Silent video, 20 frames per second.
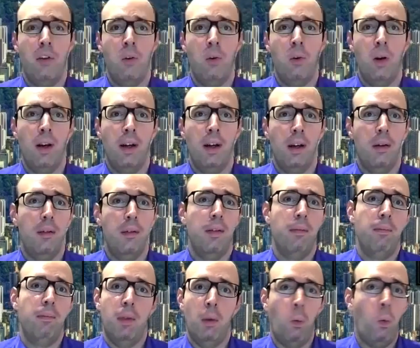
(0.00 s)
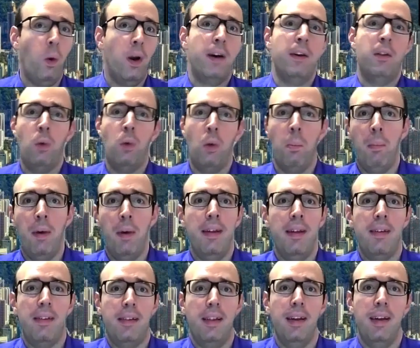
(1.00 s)
you where to
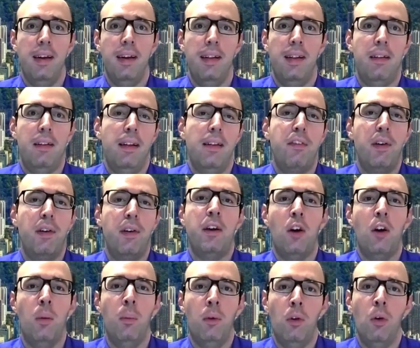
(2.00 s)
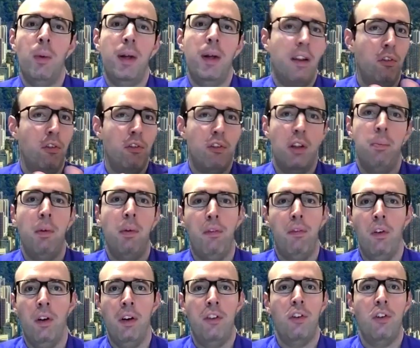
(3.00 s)
invest, that's very common, but as you said
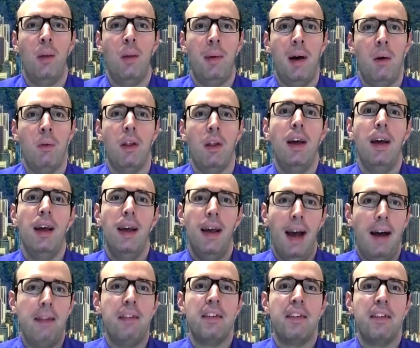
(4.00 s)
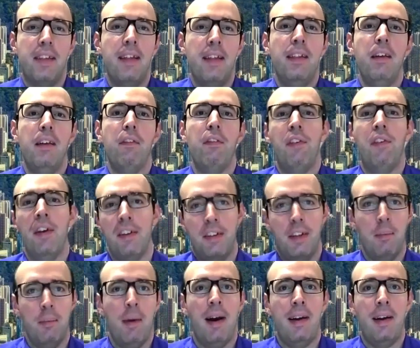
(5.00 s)
before, it's all about understanding first
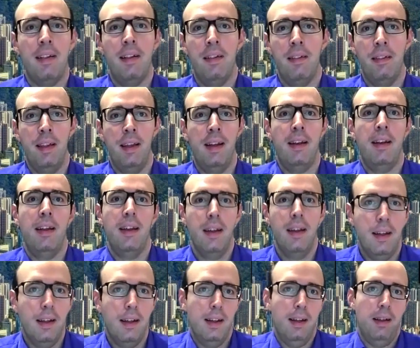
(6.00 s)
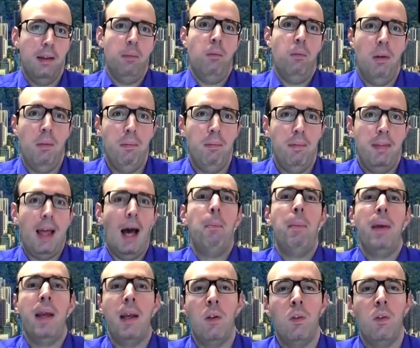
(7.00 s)
the market and then
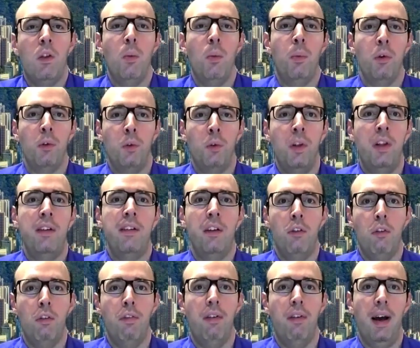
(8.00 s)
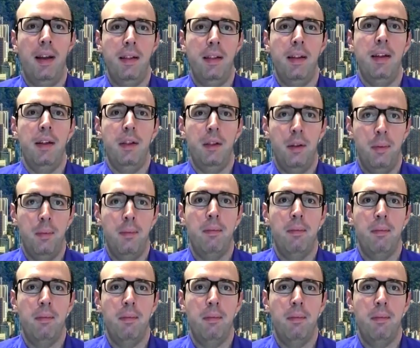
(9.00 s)
tapping into the opportunities that you find in it.